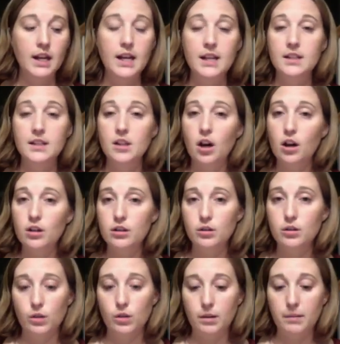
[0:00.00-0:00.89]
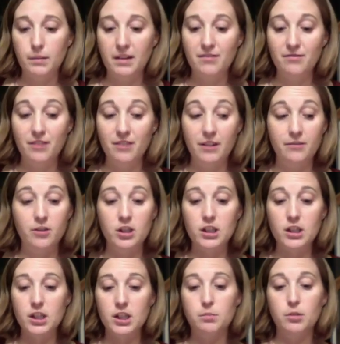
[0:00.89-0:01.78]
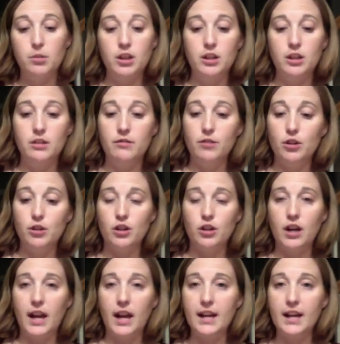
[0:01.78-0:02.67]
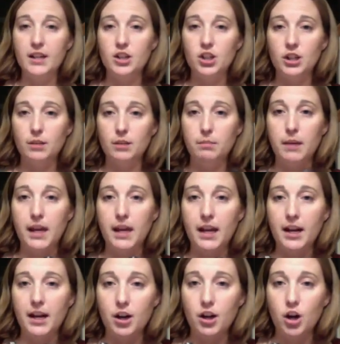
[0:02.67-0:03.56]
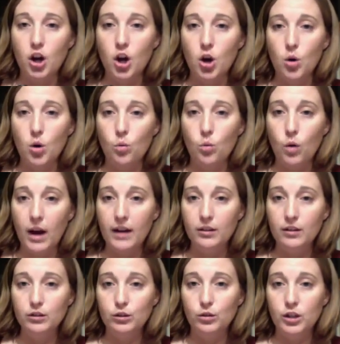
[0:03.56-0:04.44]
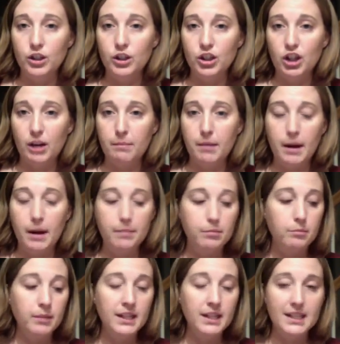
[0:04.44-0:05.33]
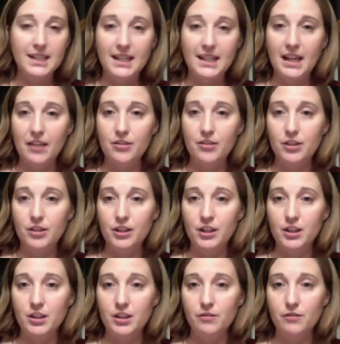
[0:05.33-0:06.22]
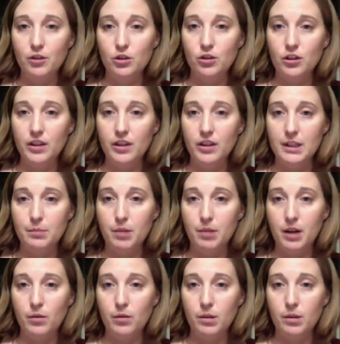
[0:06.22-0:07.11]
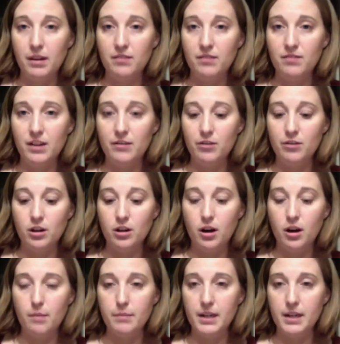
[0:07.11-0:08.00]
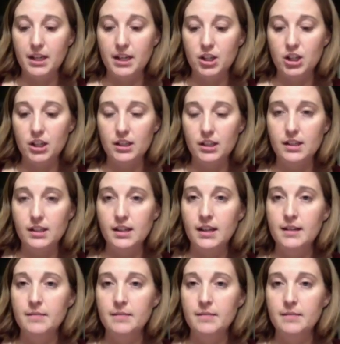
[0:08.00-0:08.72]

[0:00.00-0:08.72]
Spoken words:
It's also one of my favorites to put in the diffuser. I actually pair wild orange and peppermint together in the diffuser. That's probably one of my favorite combinations.